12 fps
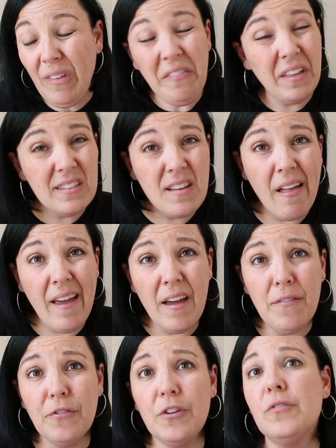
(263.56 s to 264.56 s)
That's all I
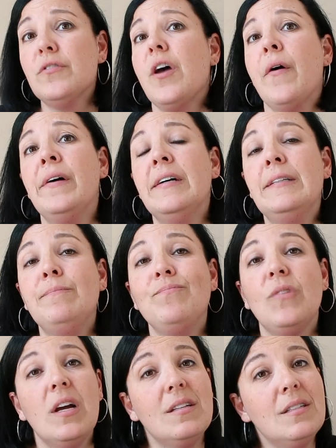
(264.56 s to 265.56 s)
have for you. So
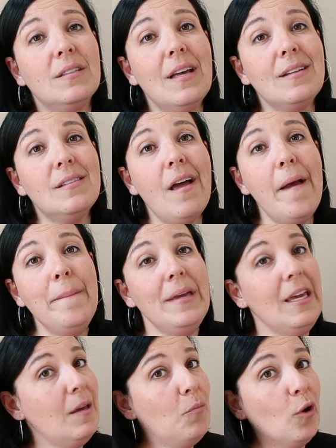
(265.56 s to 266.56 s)
until next time,
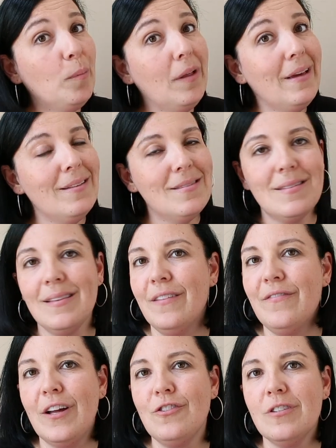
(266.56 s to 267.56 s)
eat more plants,
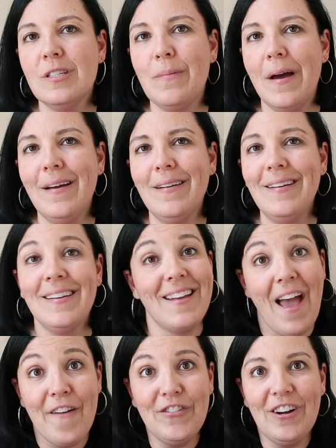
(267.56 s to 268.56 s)
live veg inspired, and
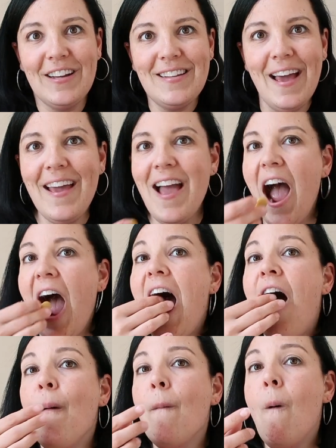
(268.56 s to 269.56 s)
have a great day.
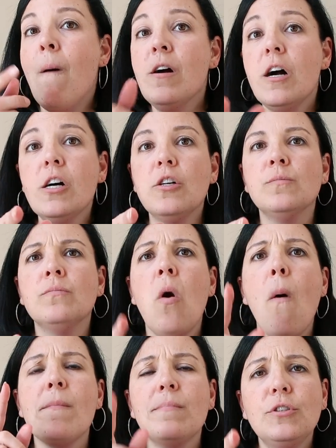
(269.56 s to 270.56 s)
Oh,
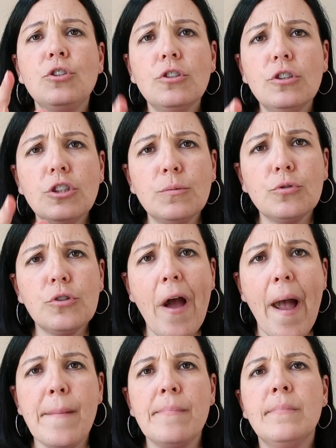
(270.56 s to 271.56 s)
be sure to
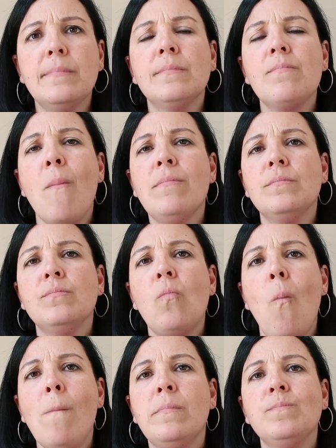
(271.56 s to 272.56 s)
subscribe.
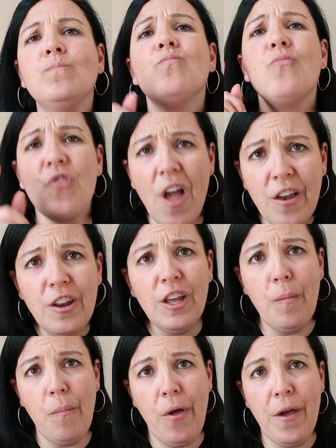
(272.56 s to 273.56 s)
Then
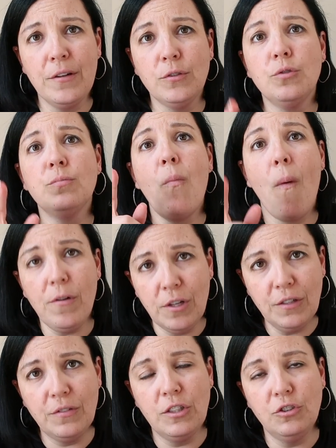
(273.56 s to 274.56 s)
eat plants,
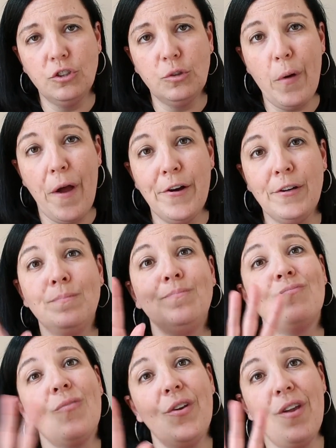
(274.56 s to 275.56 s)
live veg inspired,
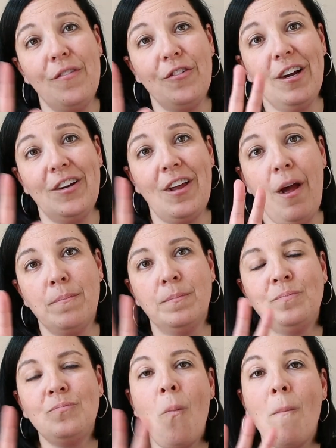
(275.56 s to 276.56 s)
and have a great day.
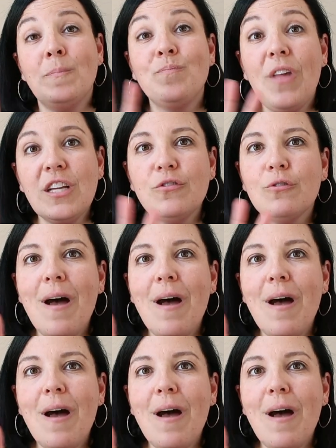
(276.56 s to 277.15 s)
Thanks for